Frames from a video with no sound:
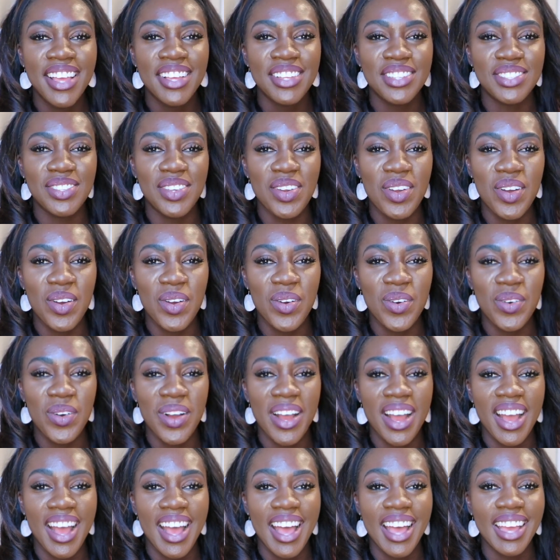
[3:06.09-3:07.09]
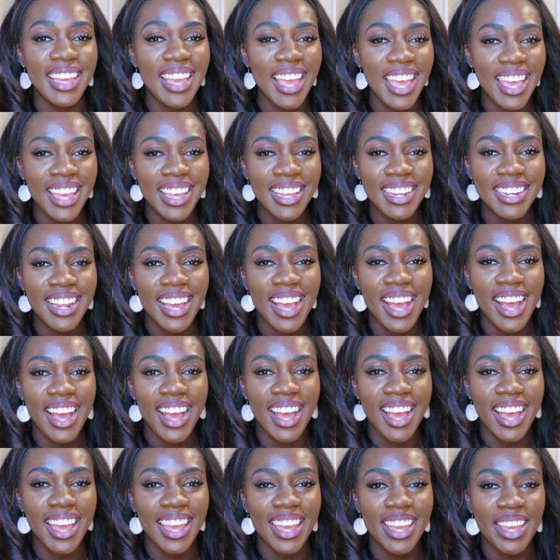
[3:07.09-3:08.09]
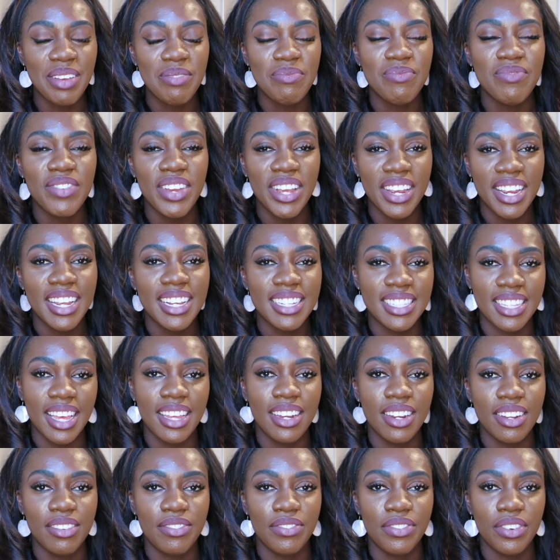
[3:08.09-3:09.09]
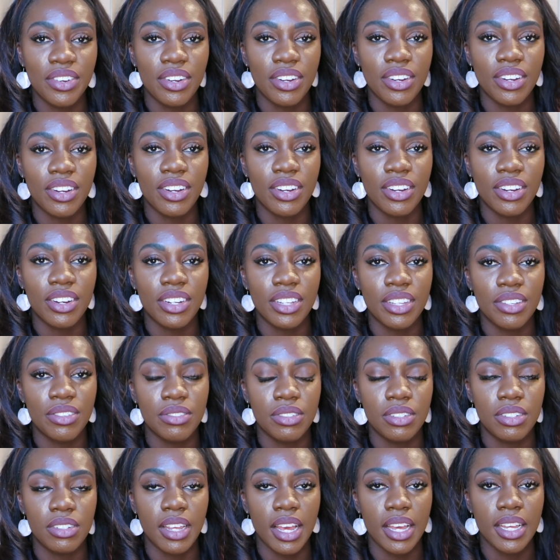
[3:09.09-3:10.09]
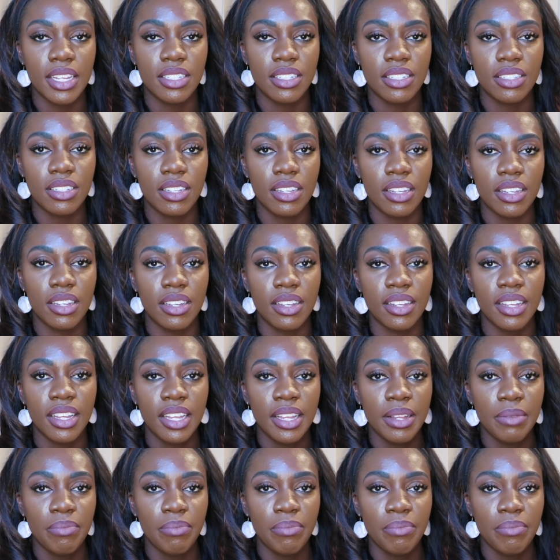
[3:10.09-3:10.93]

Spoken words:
So again, I am very excited for you guys to